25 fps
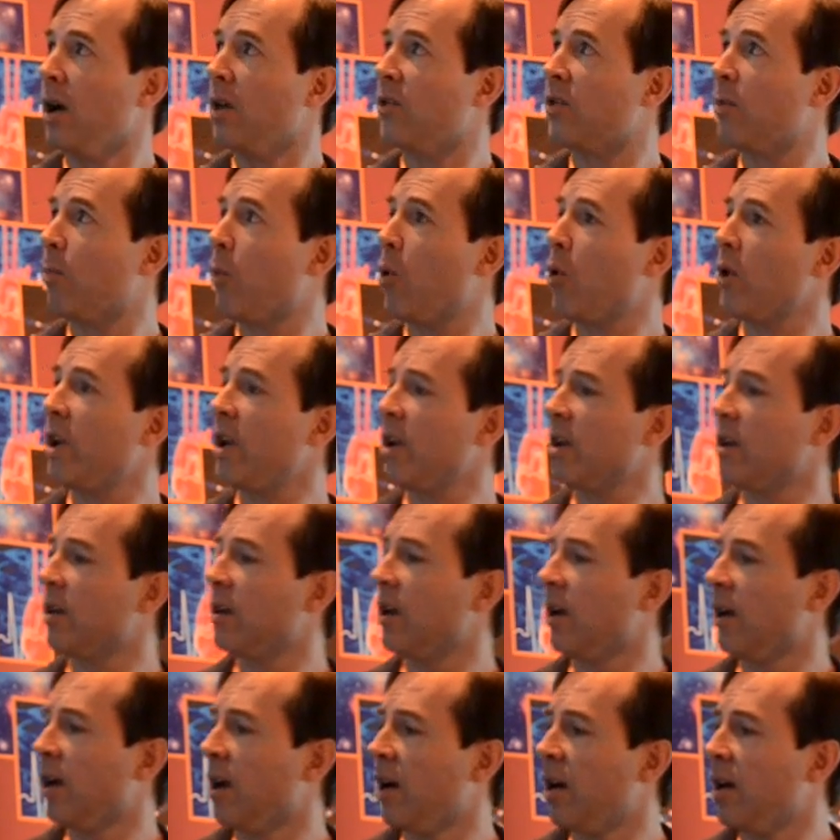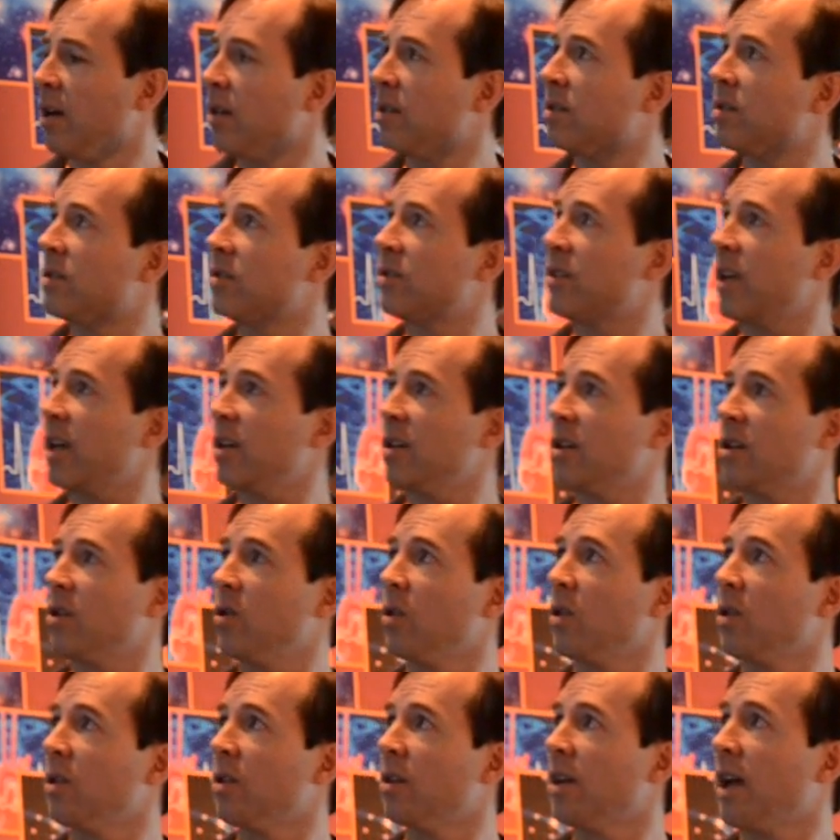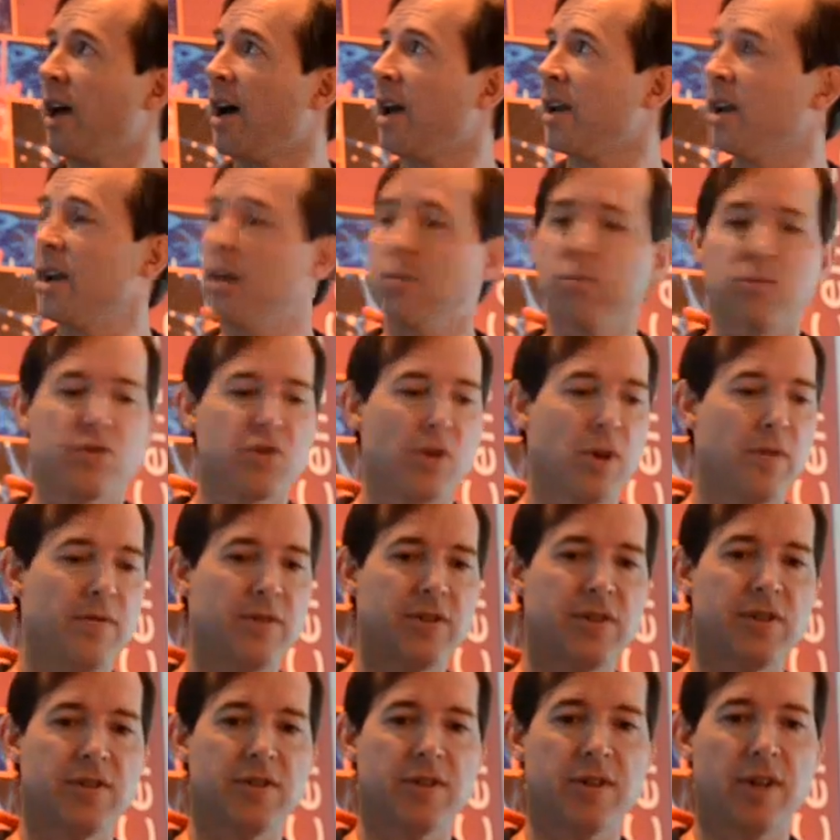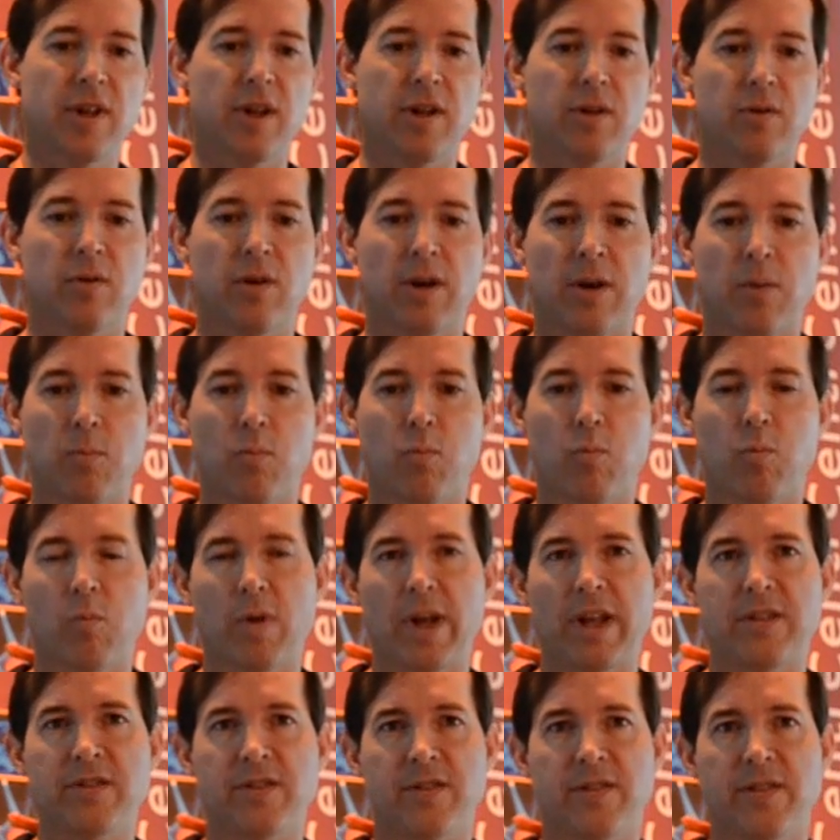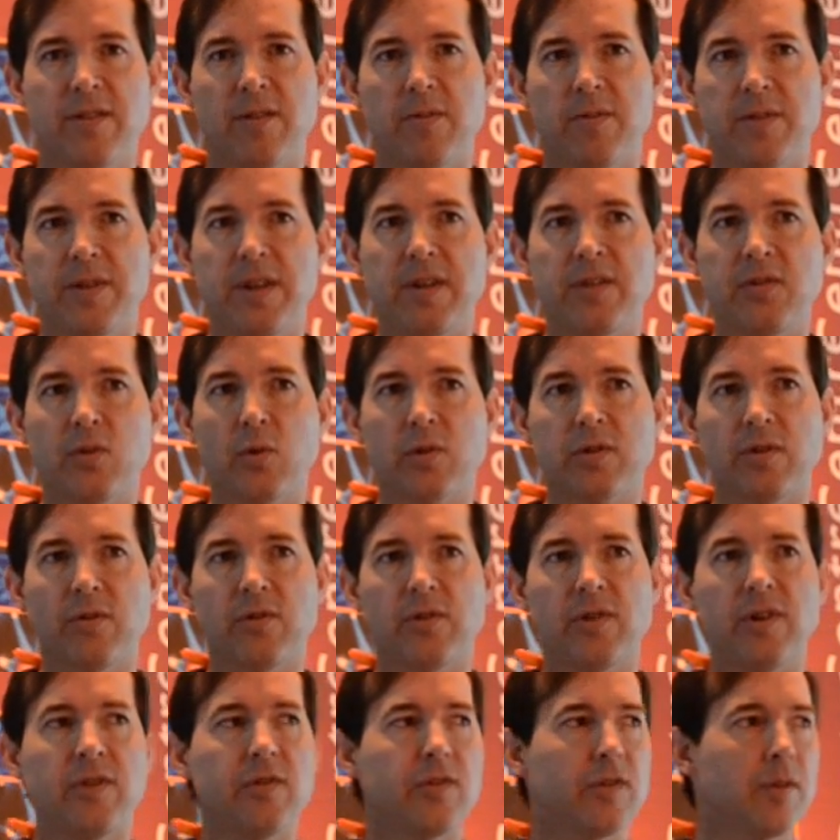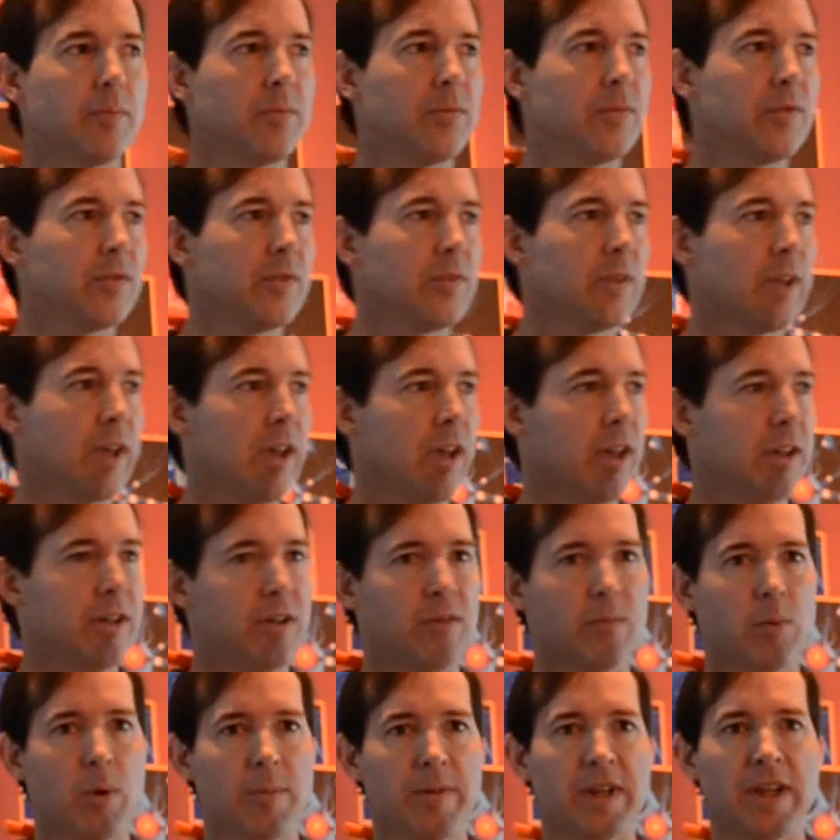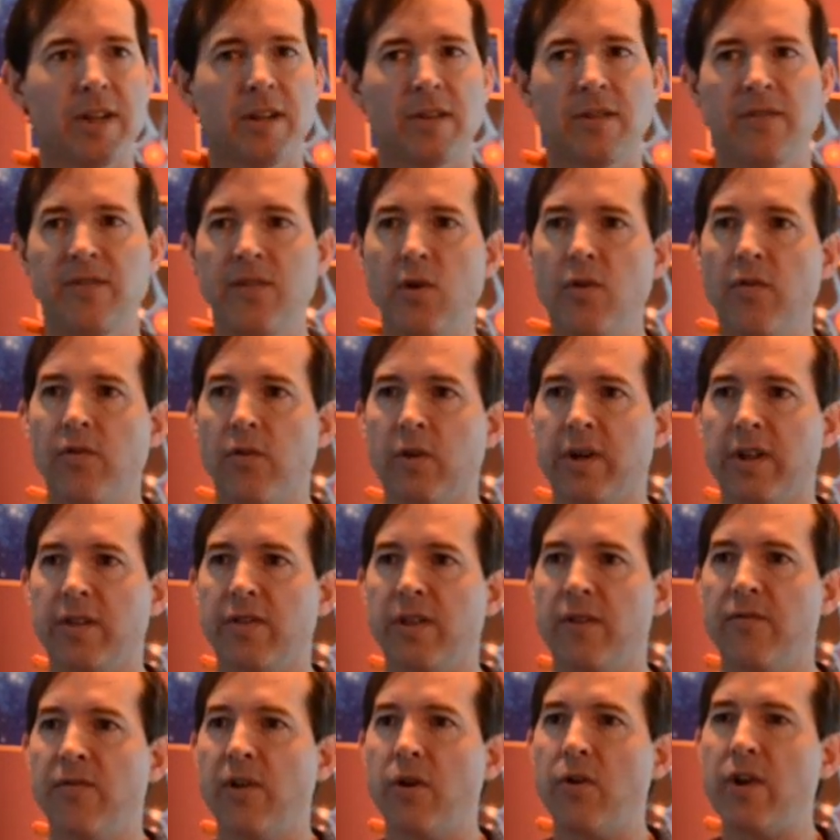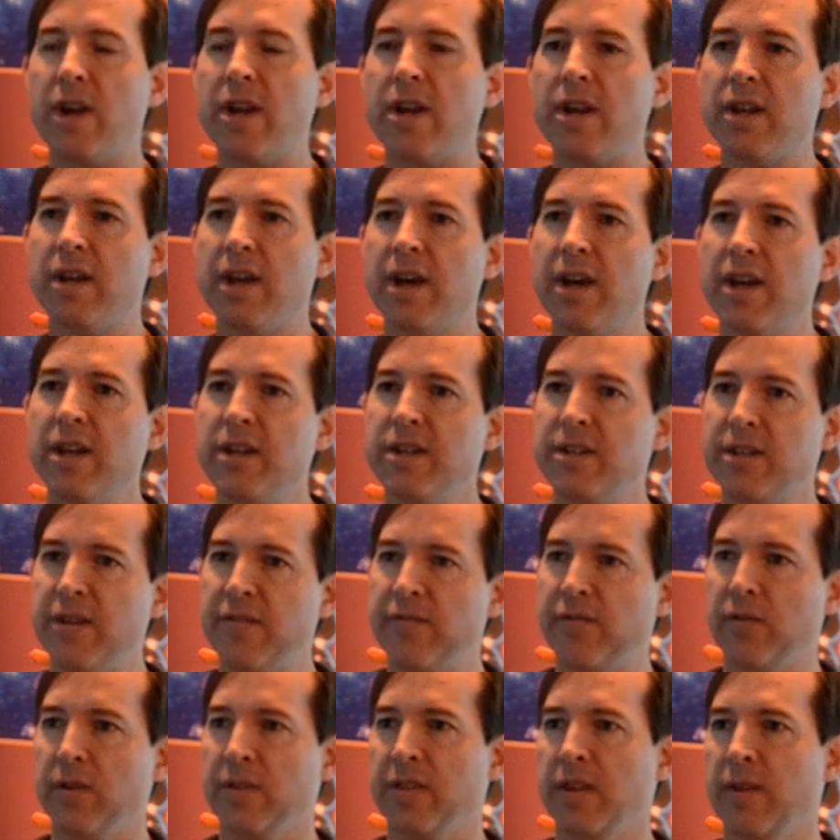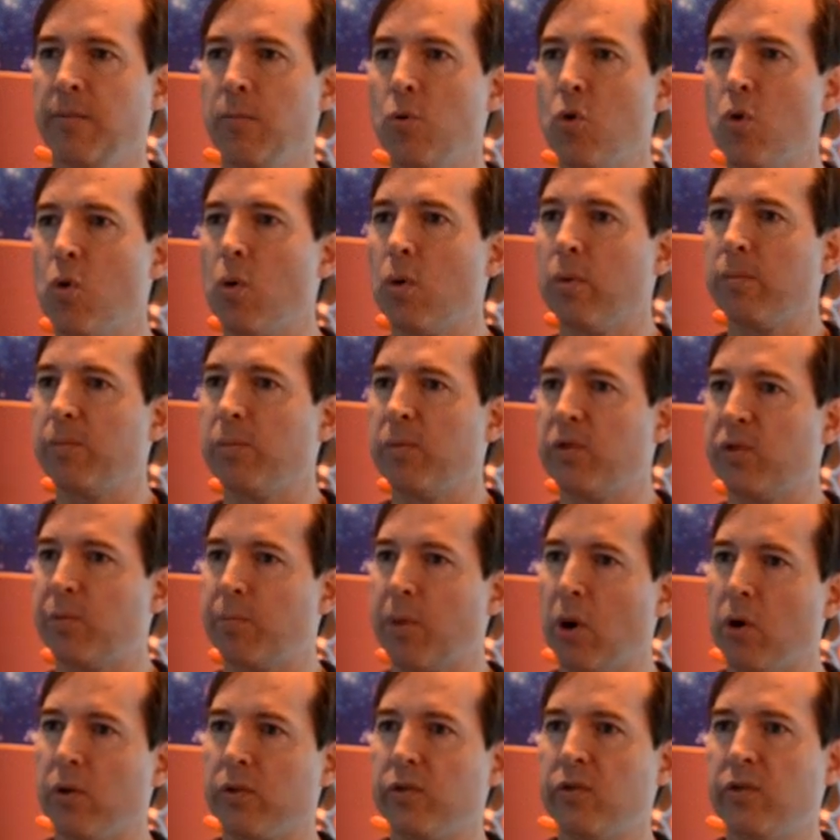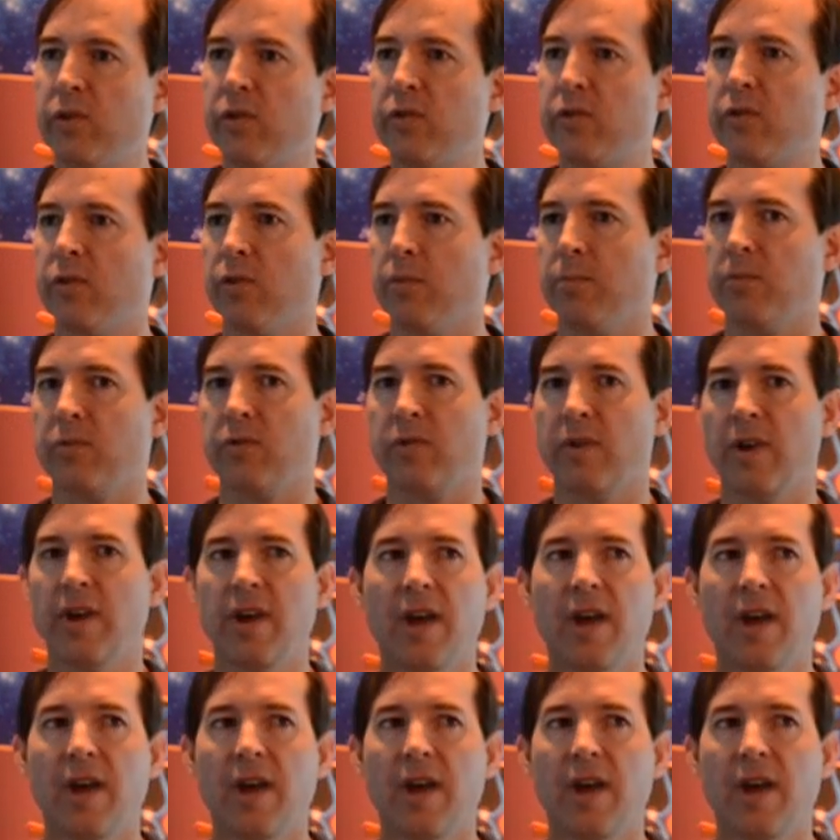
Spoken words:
Supporting technical RDM services and that, it's these sorts of systems, and you're probably getting the feel for it, they're very different, they're more bespoke systems.